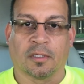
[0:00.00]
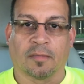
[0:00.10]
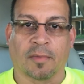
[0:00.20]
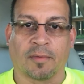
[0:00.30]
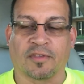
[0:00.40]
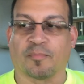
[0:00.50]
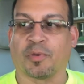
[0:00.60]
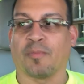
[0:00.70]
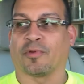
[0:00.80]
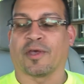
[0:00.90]
maybe some
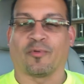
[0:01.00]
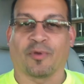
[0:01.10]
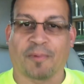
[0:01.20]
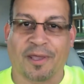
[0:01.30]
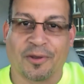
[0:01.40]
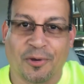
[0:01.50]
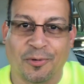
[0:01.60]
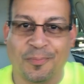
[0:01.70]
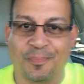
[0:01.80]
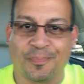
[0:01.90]
people that we might know
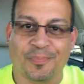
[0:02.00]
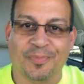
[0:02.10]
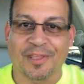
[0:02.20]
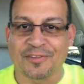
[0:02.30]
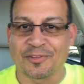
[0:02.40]
as